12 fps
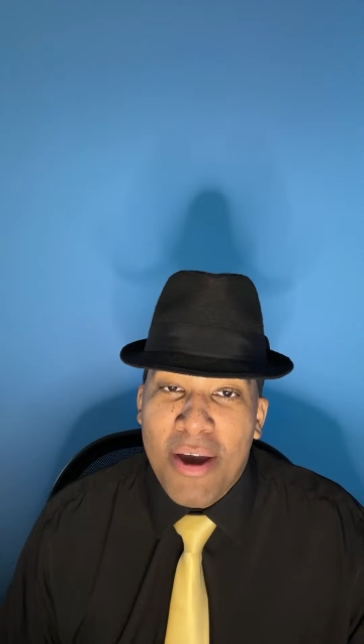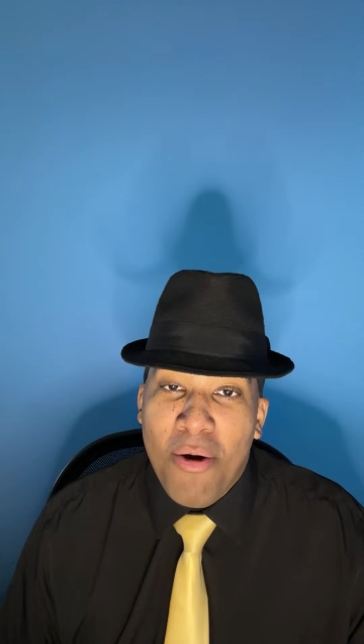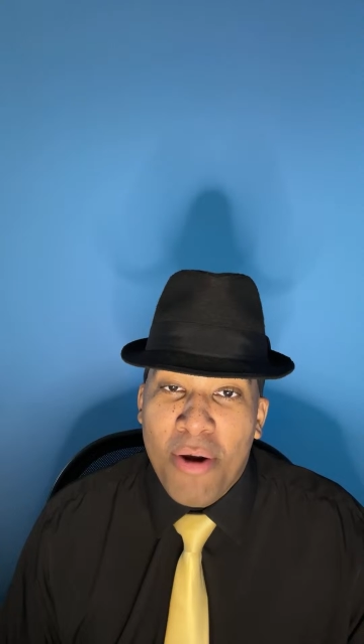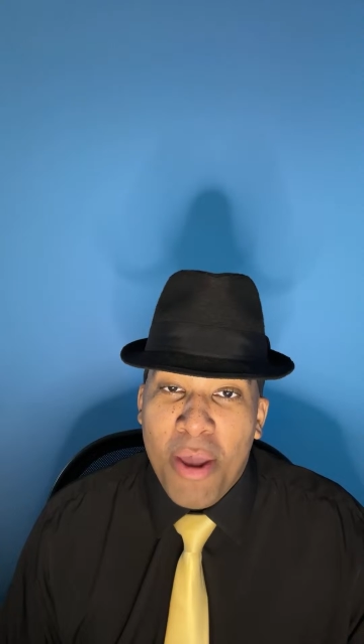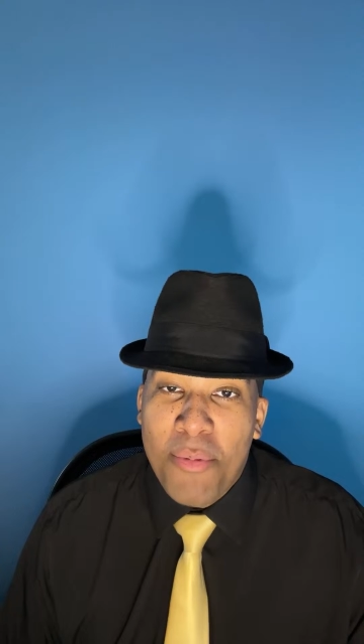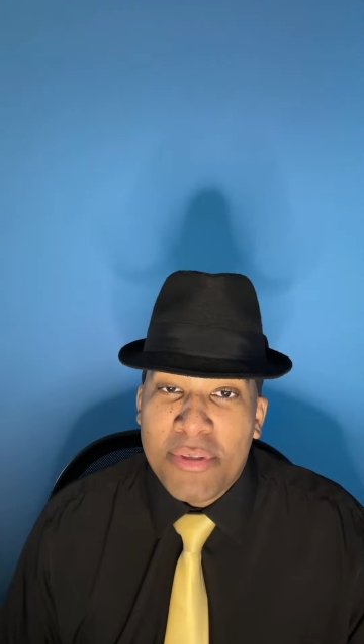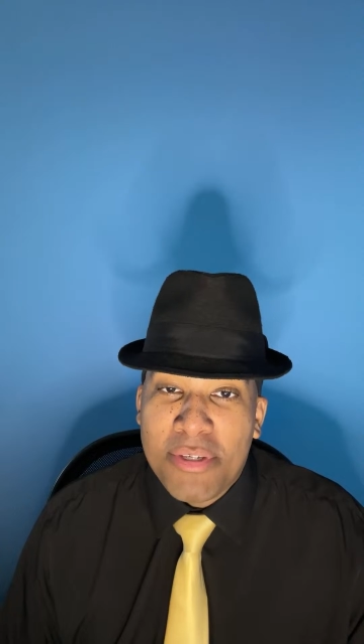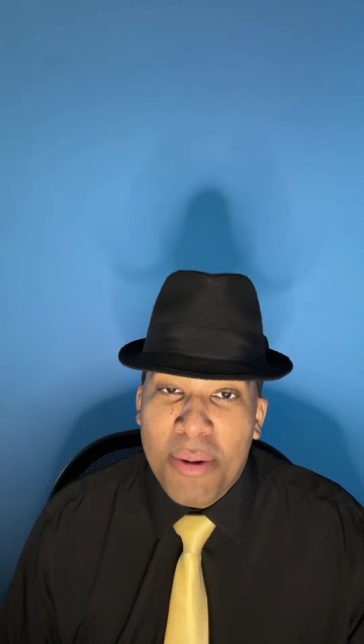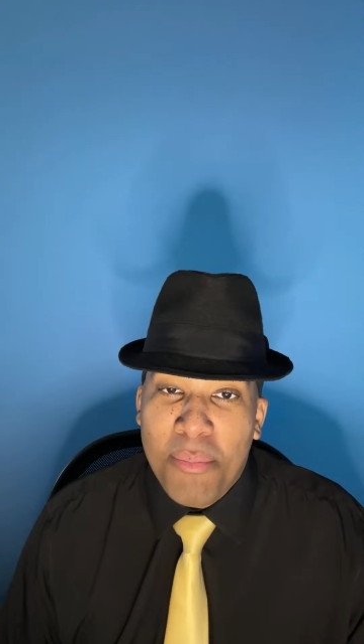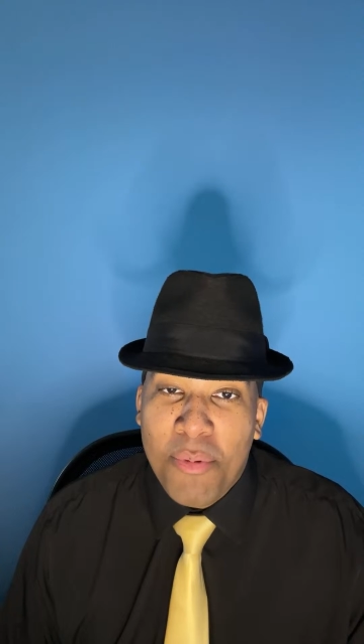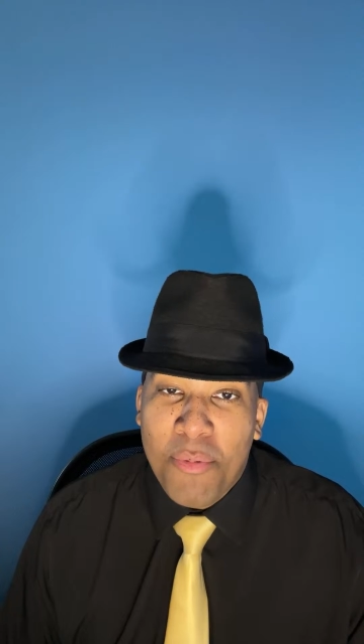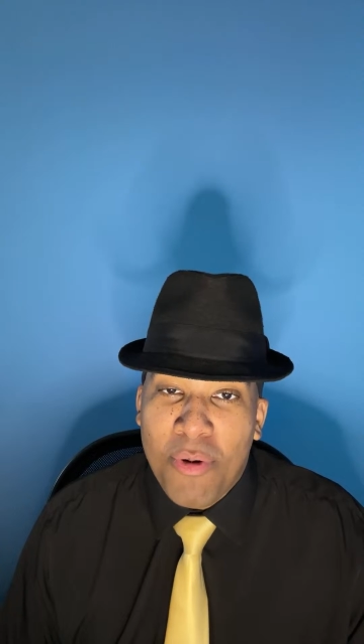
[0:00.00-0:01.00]
Oh, they went to
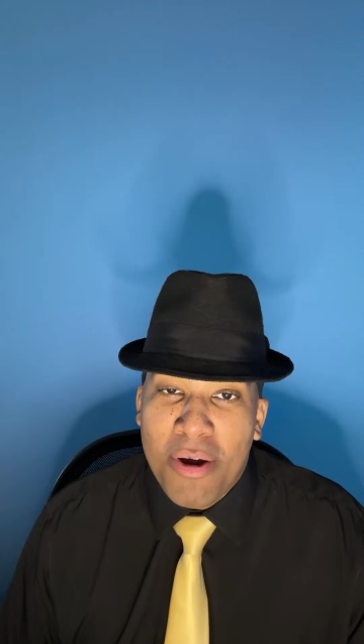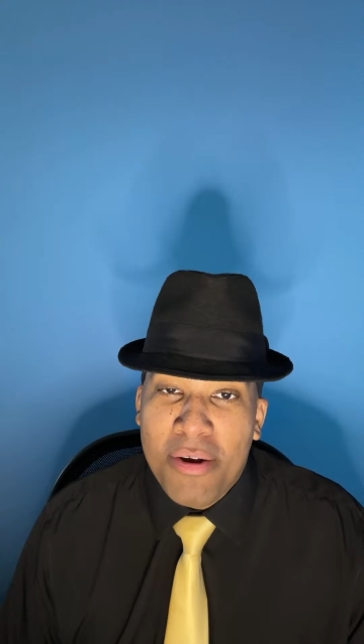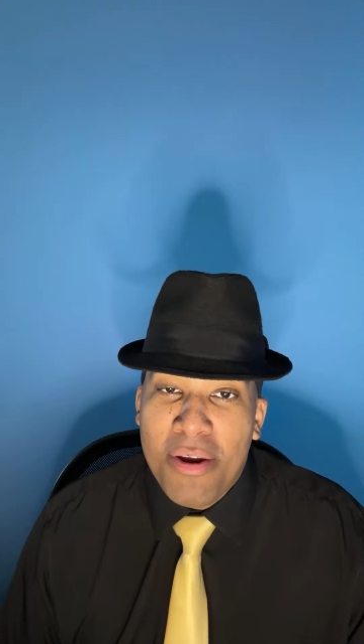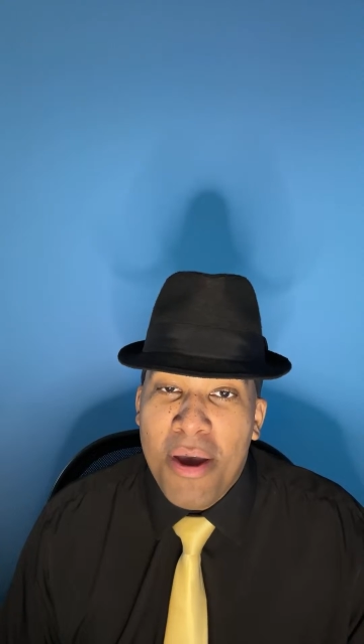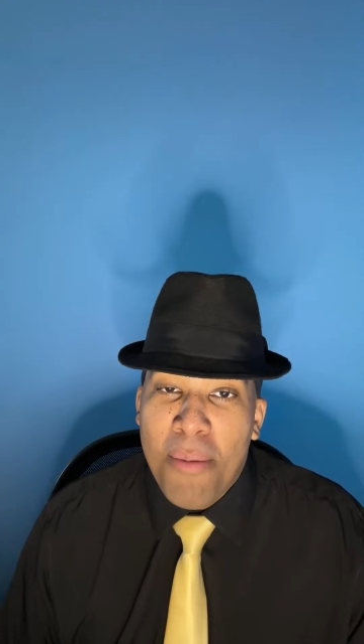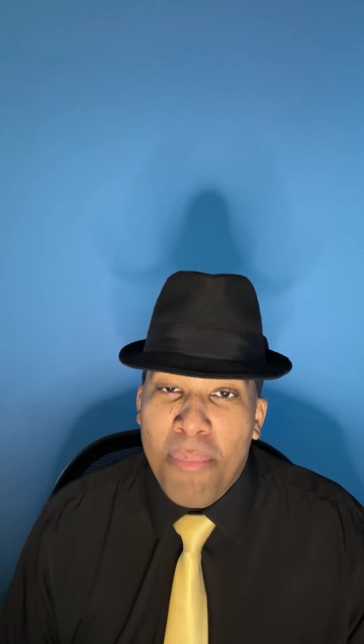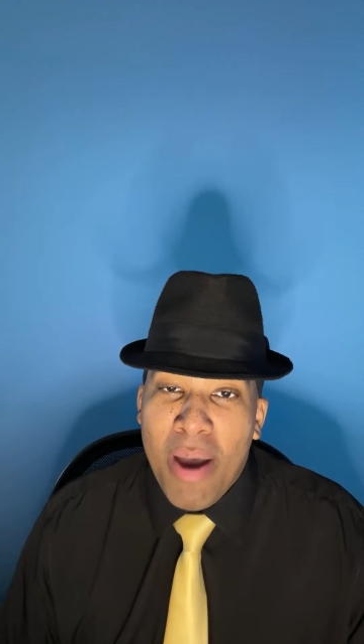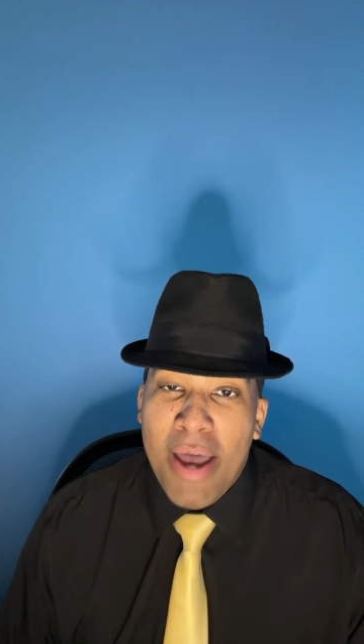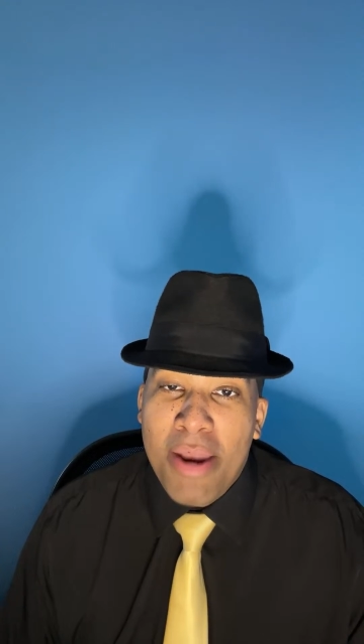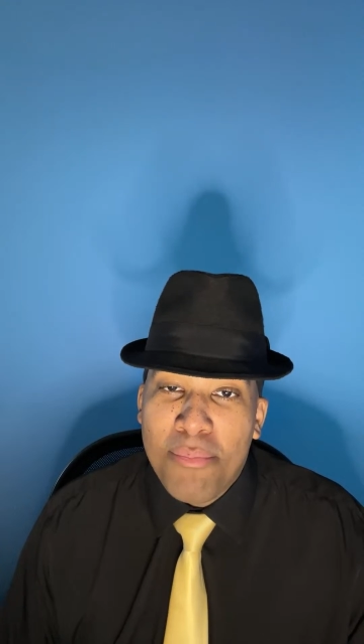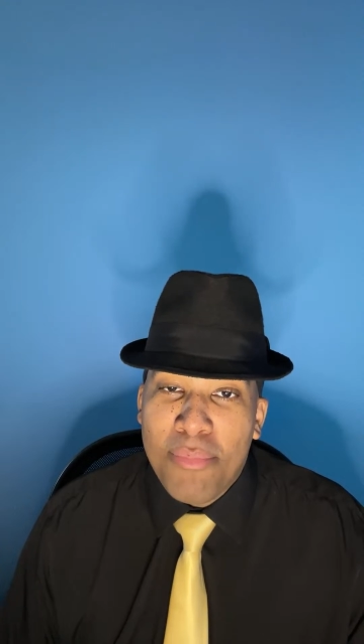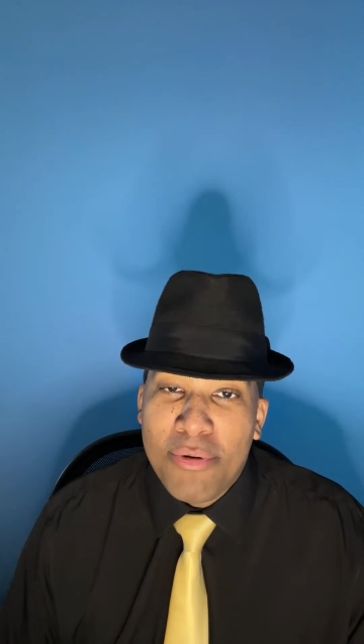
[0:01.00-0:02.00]
#1,
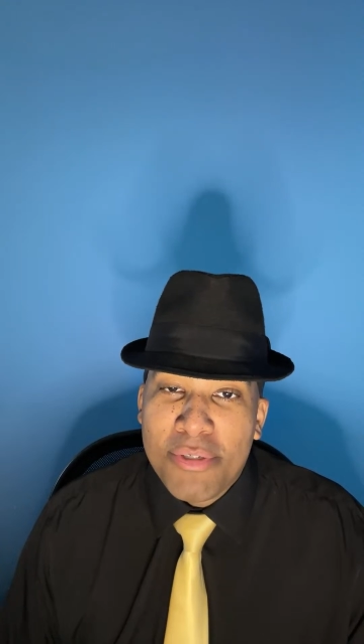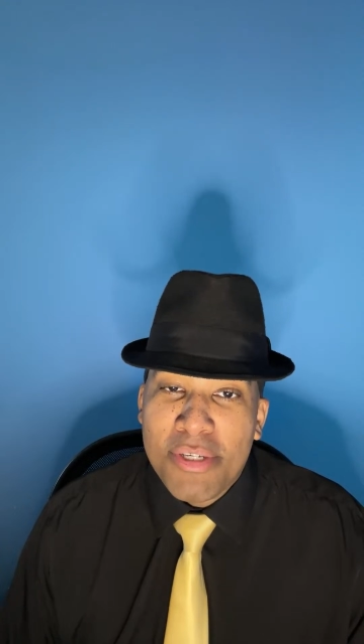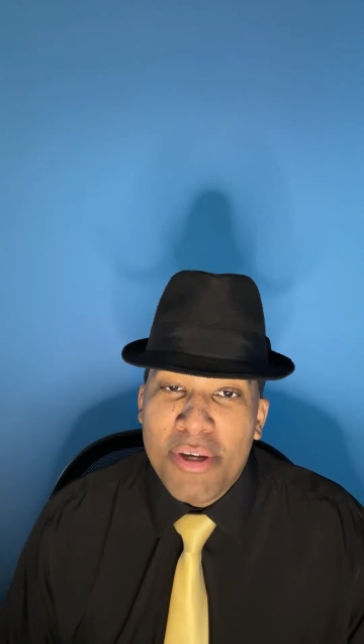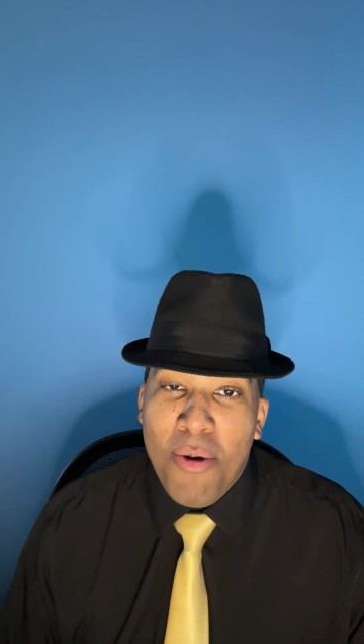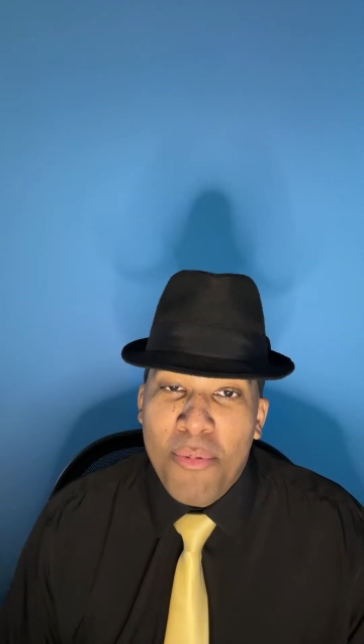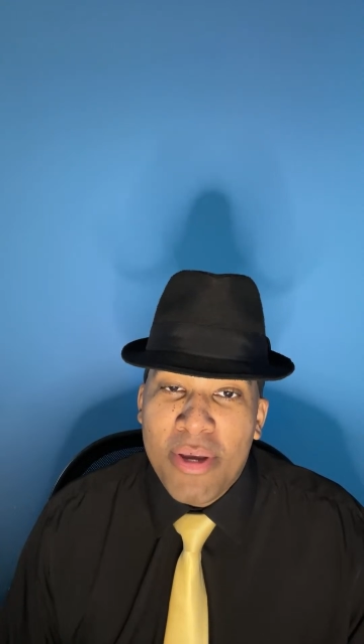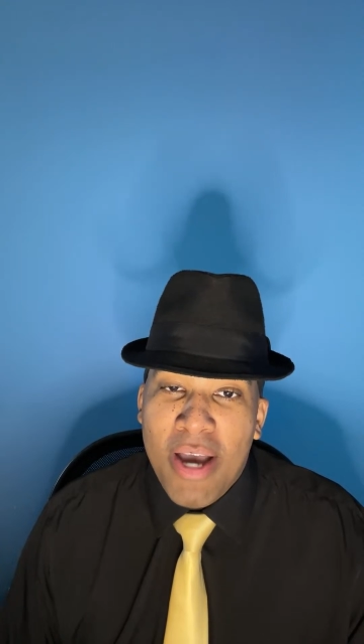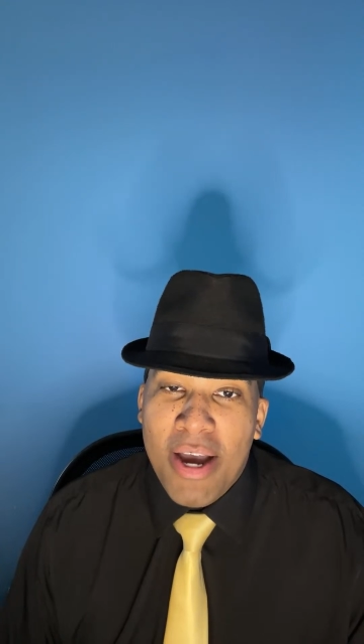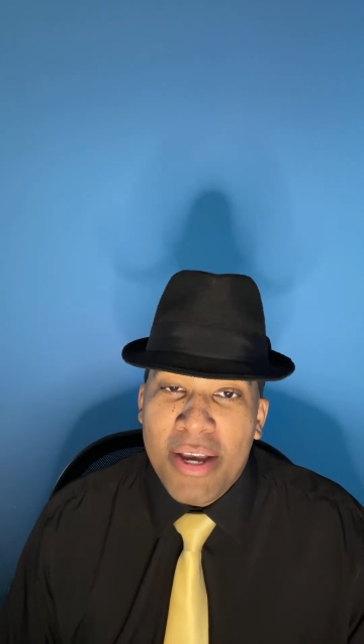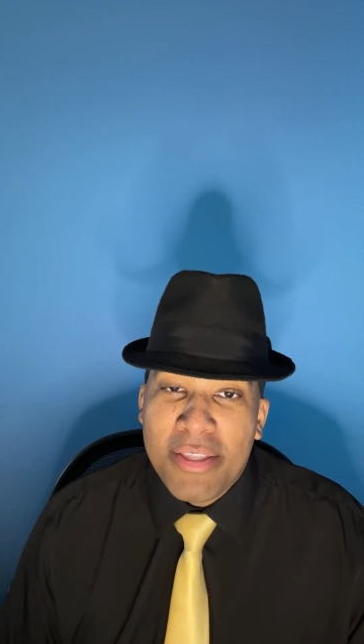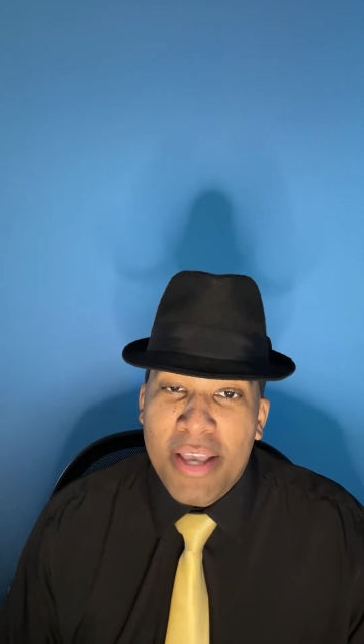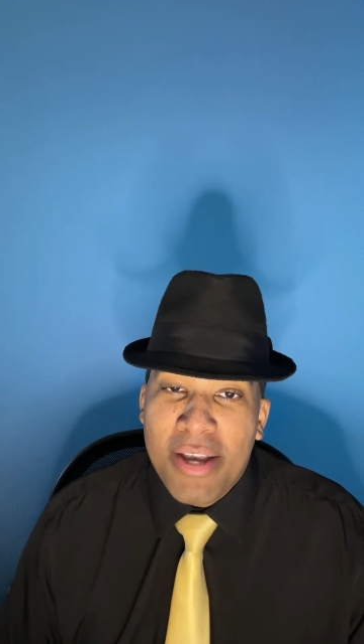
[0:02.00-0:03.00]
Bad and Bougie. Oh, we
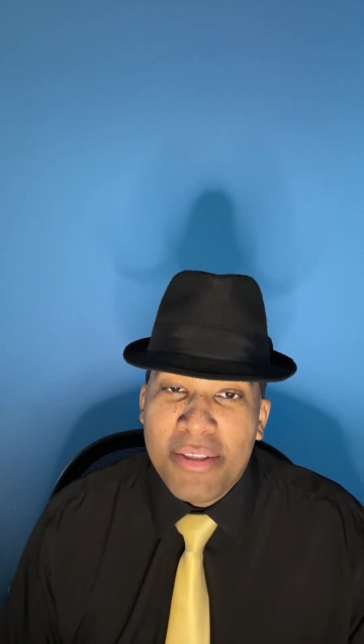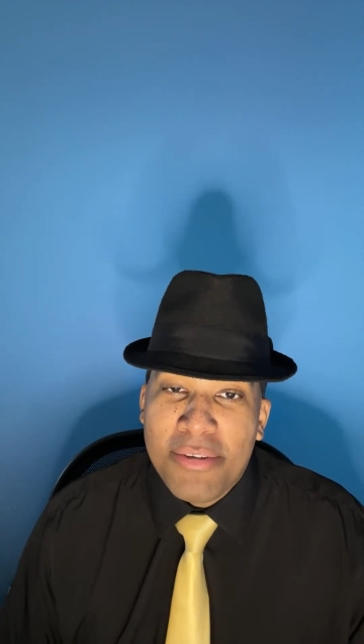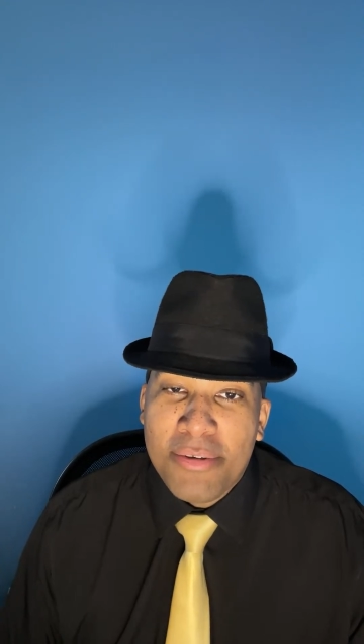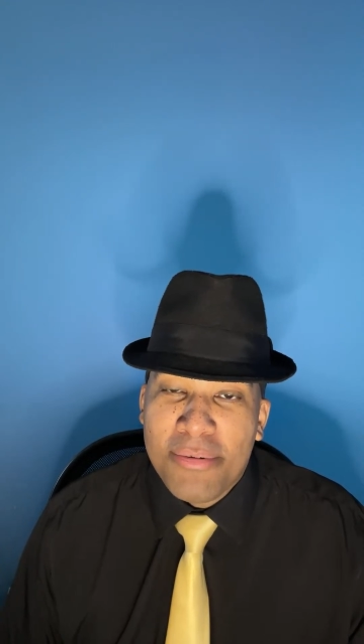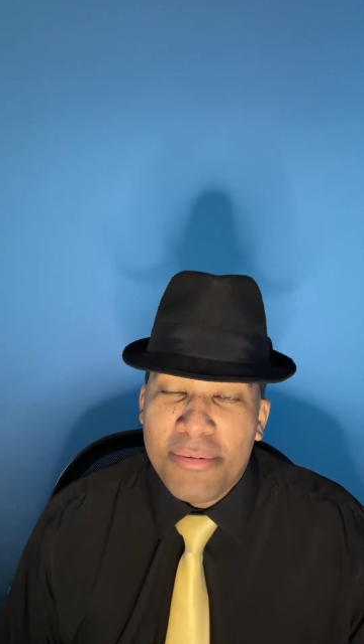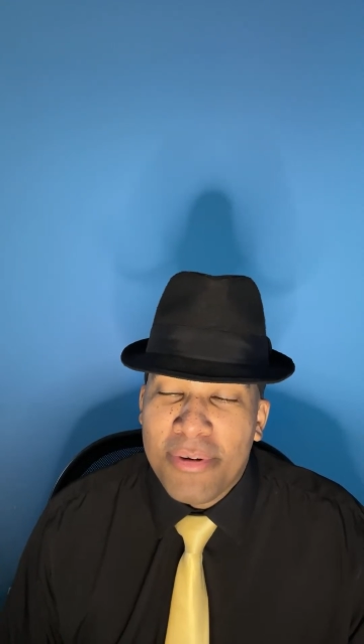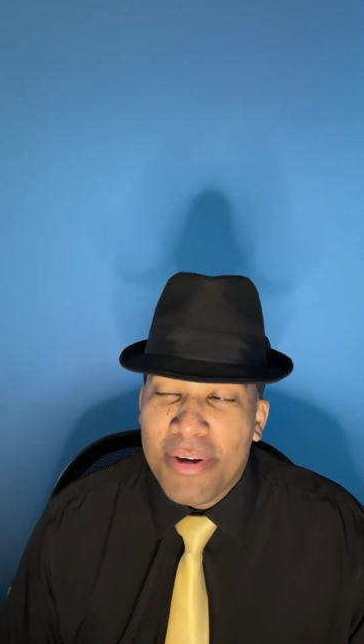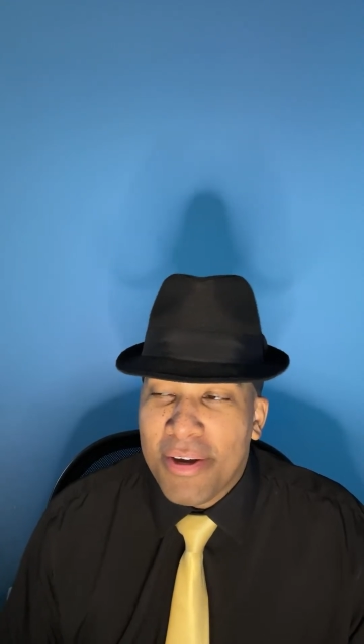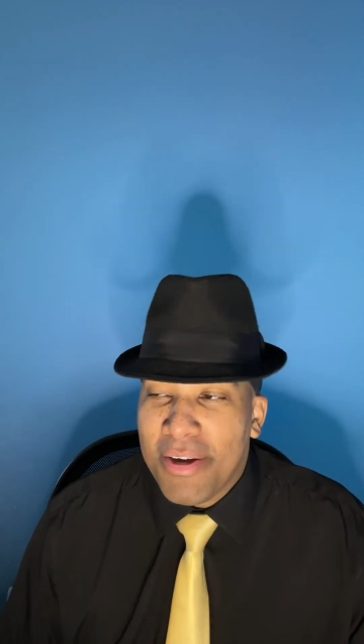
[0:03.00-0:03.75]
gotta get that too.